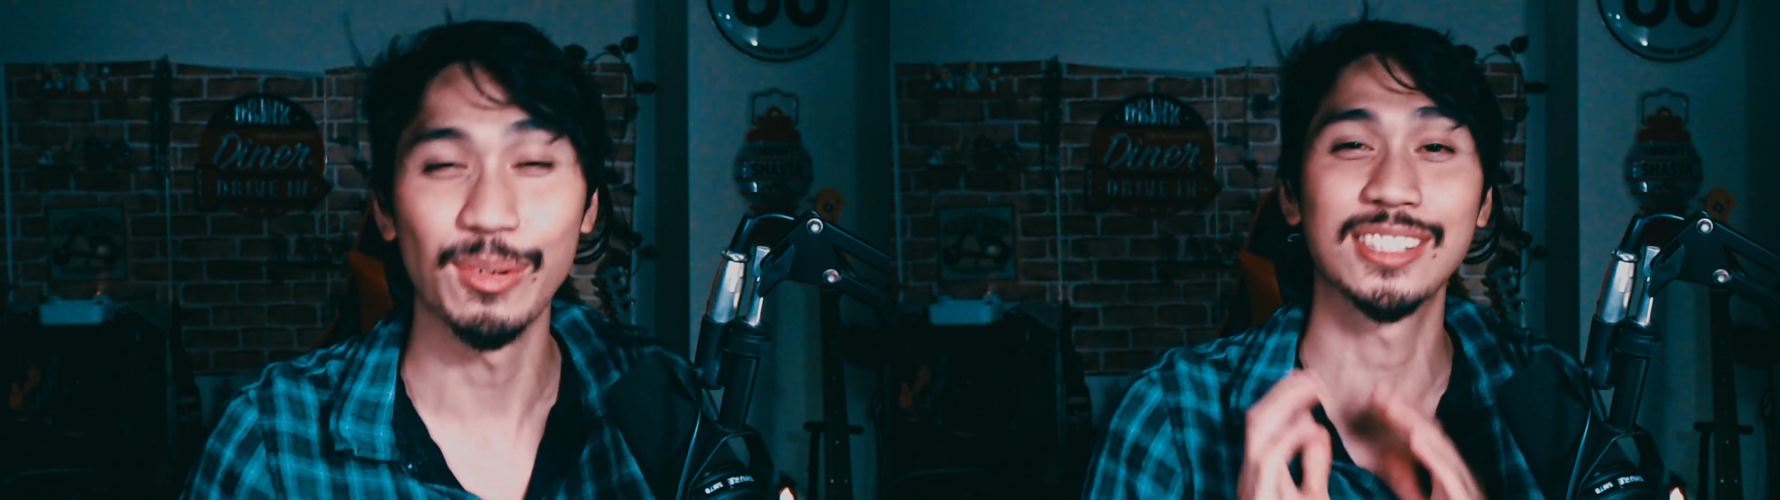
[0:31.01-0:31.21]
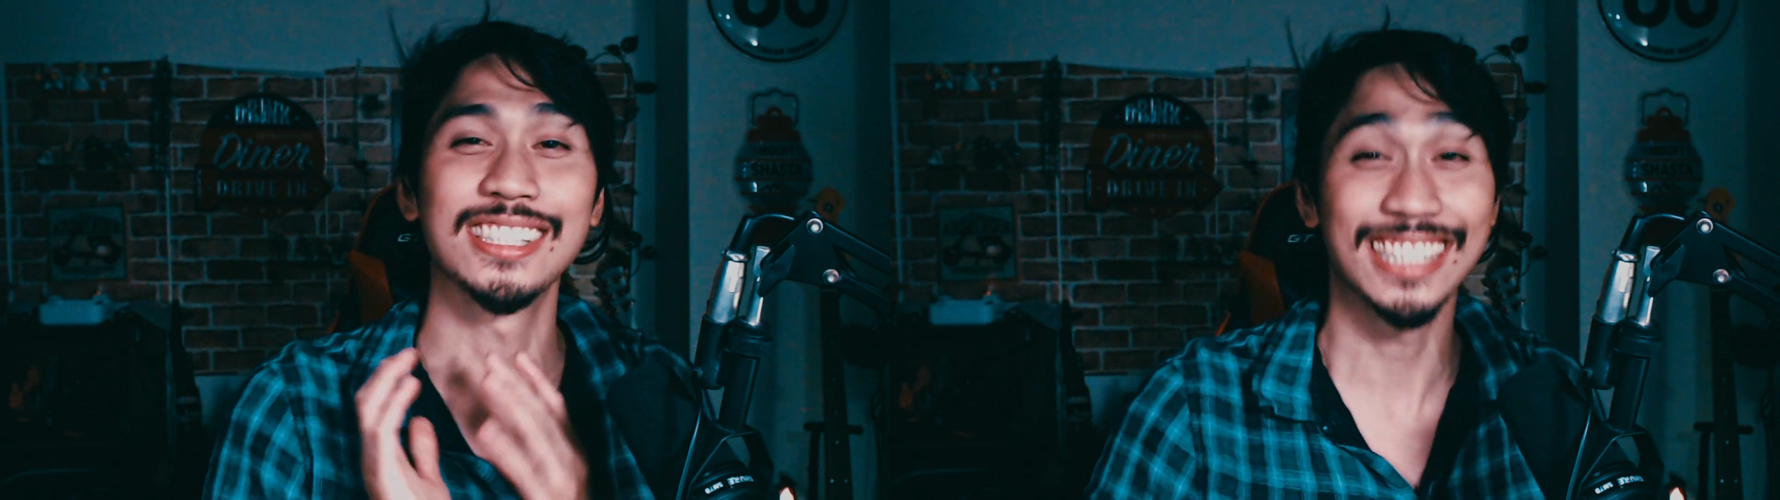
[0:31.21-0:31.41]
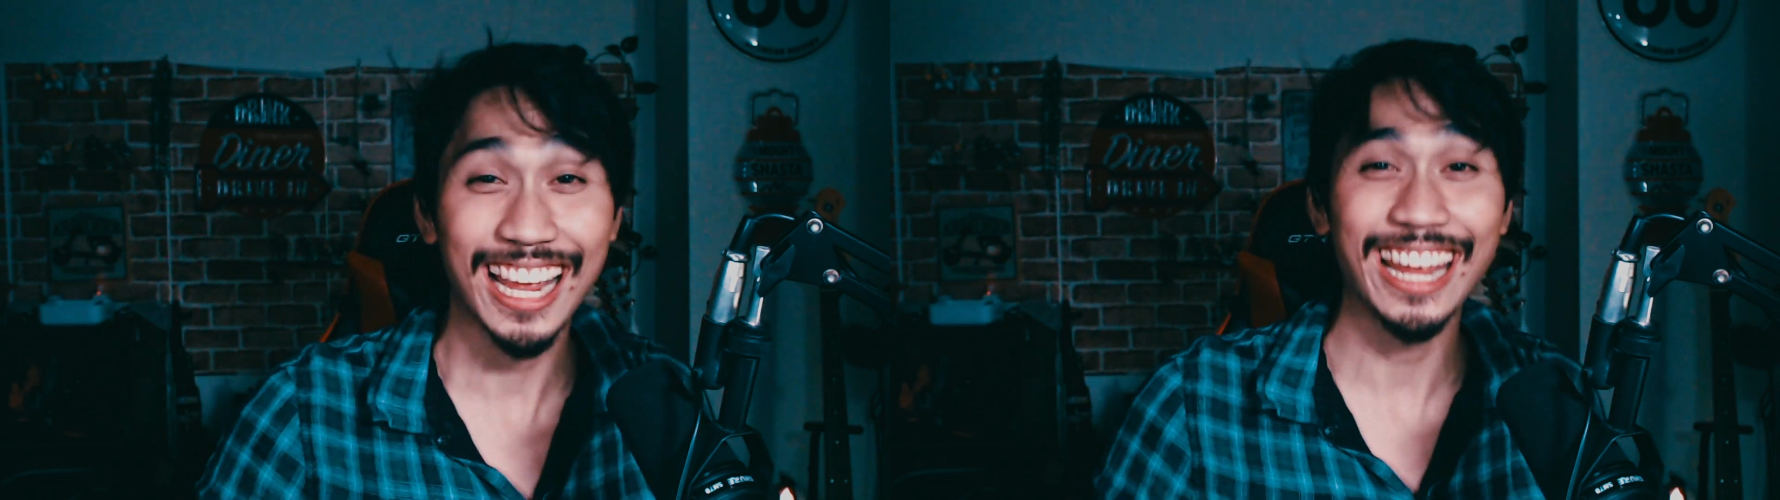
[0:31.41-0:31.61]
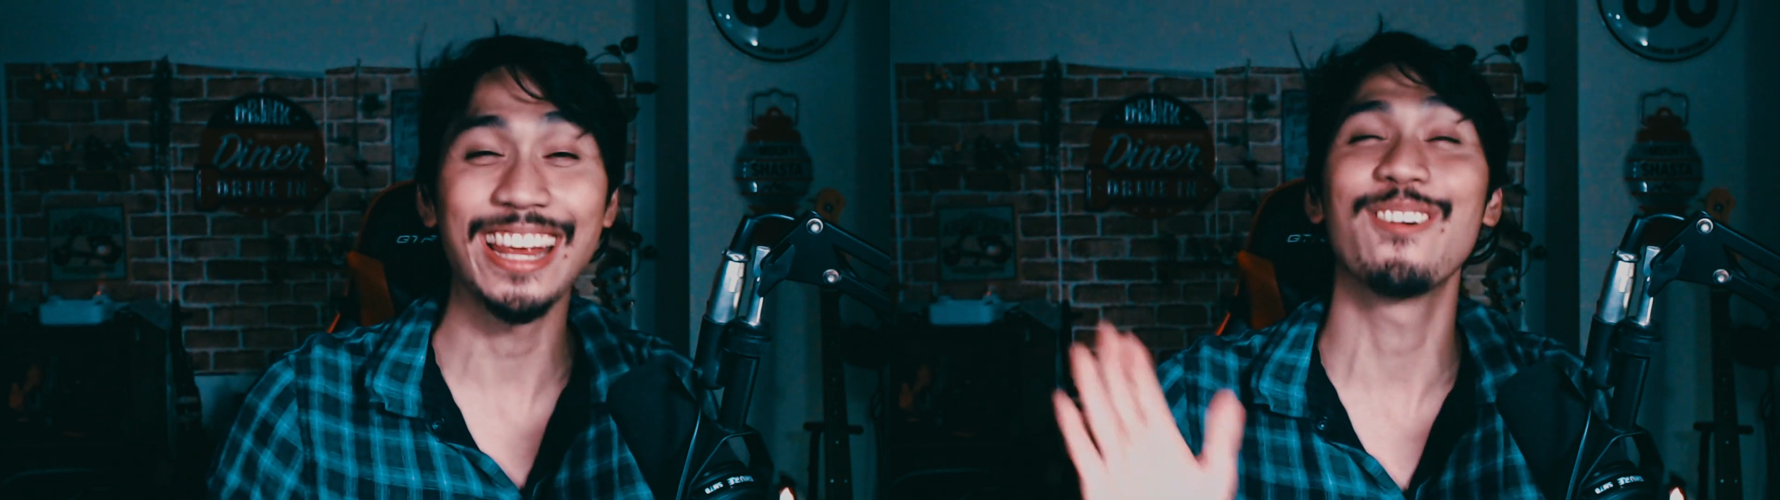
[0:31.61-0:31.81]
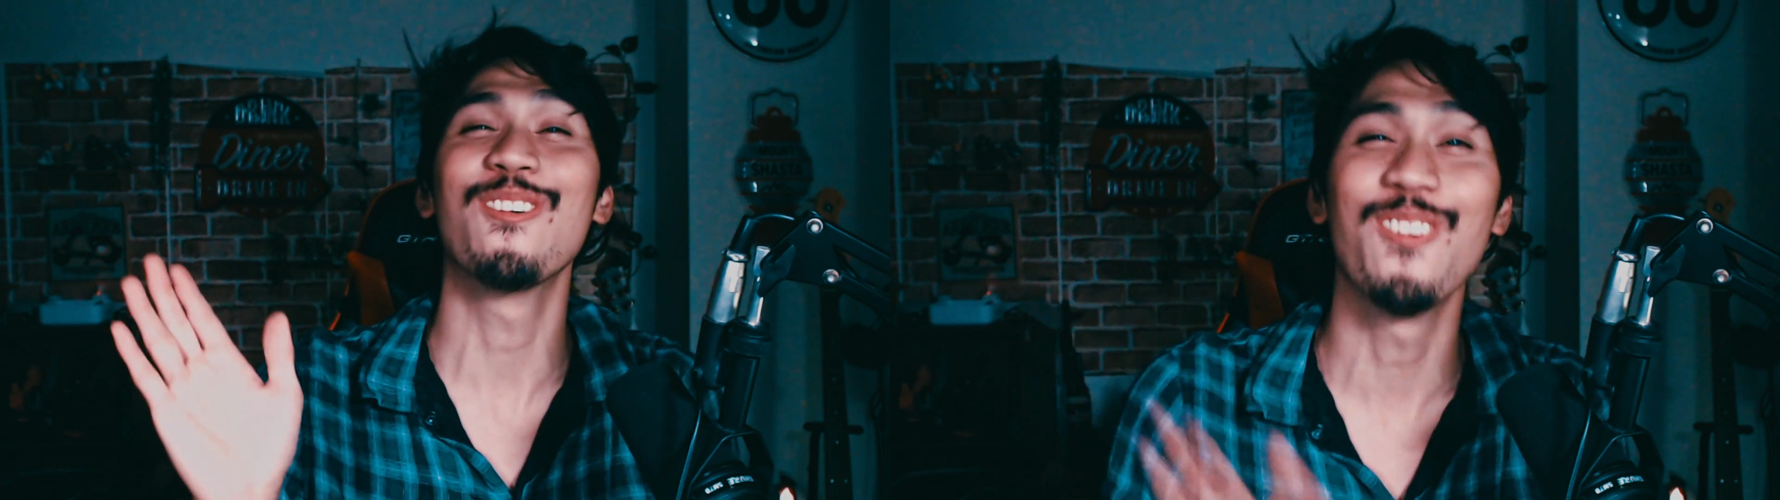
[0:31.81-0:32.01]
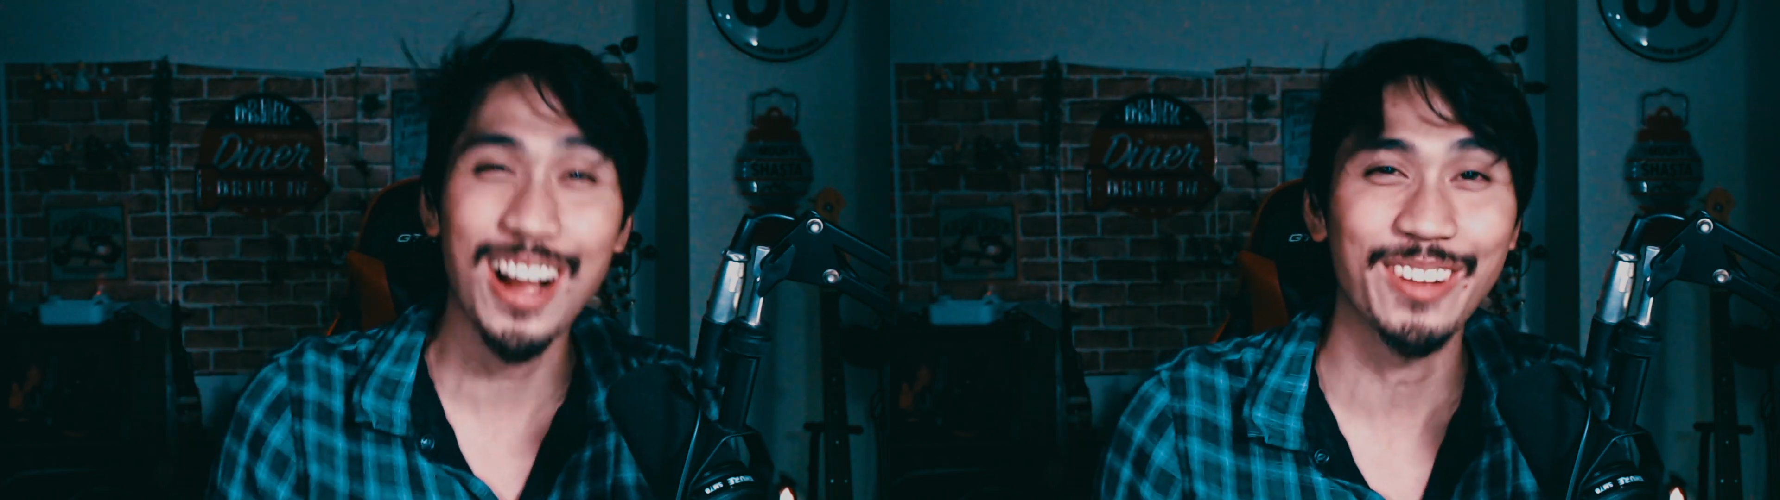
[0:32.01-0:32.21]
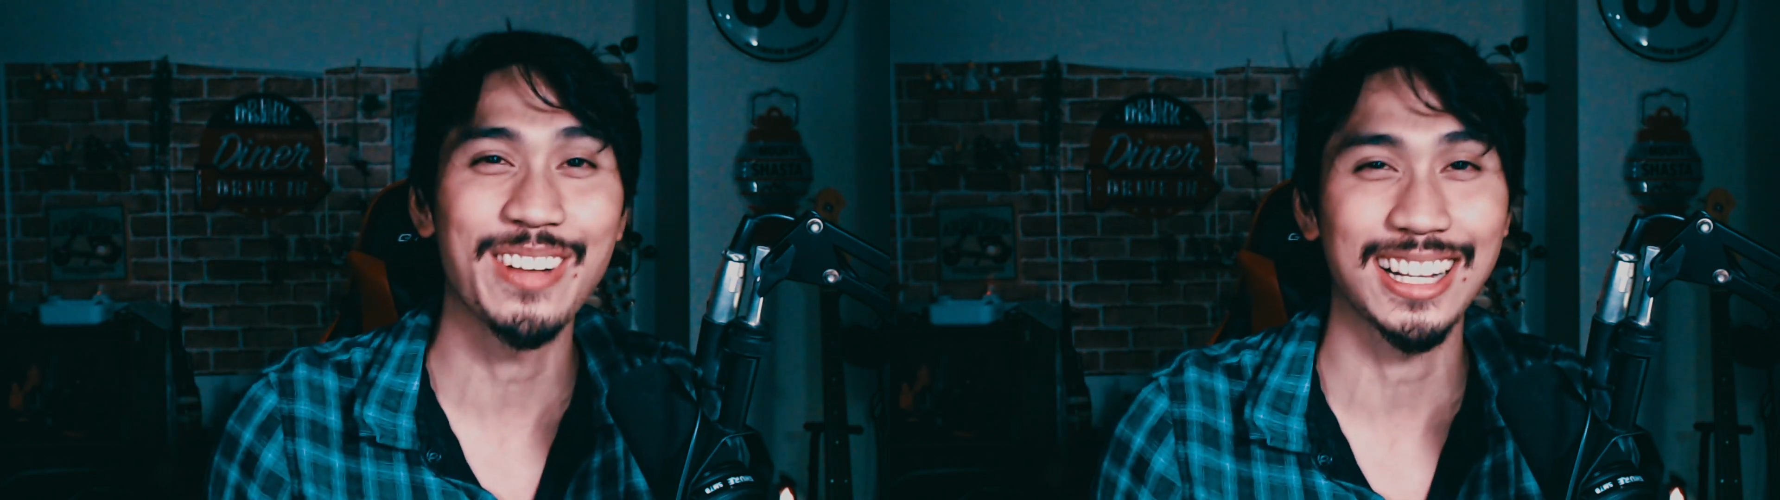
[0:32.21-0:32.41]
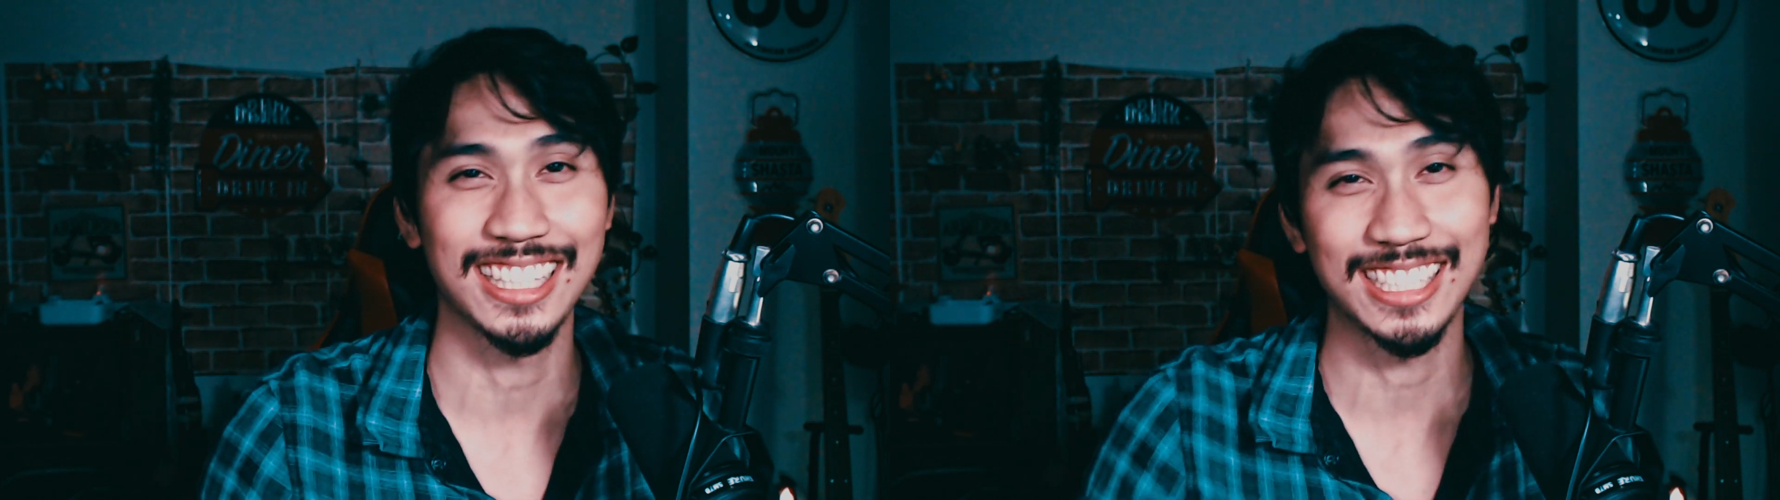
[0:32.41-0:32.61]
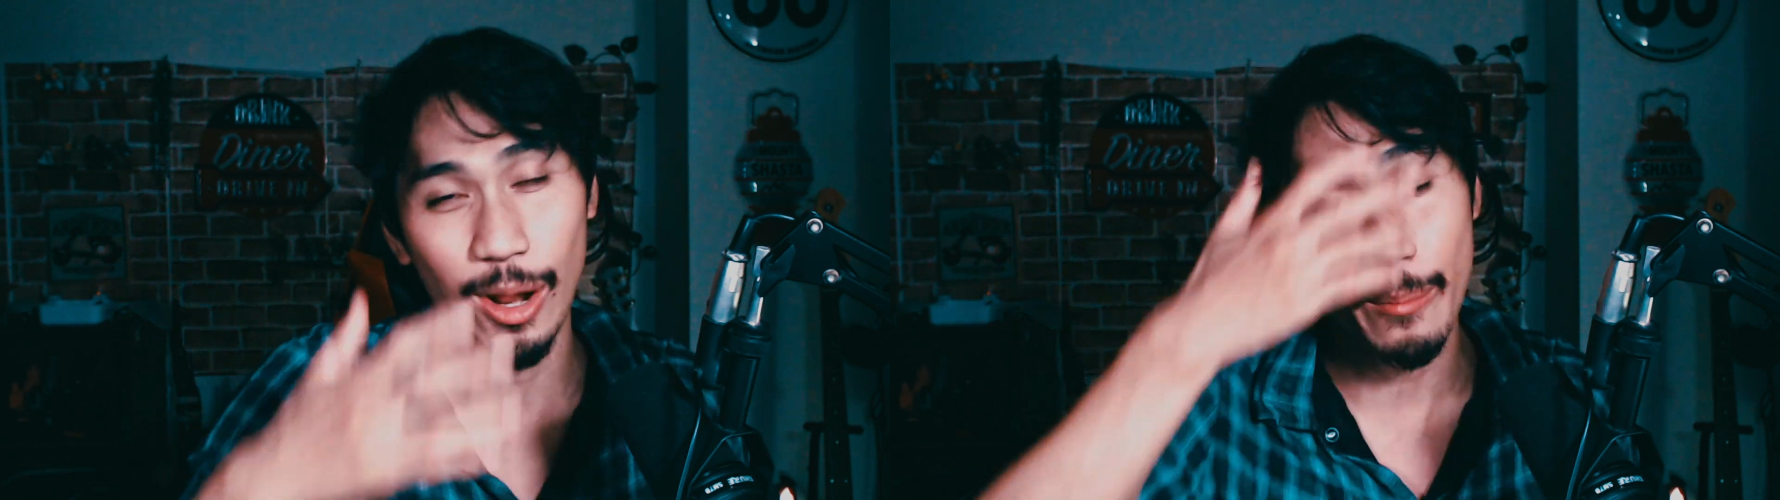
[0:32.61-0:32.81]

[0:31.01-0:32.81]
But today, welcome back to the channel,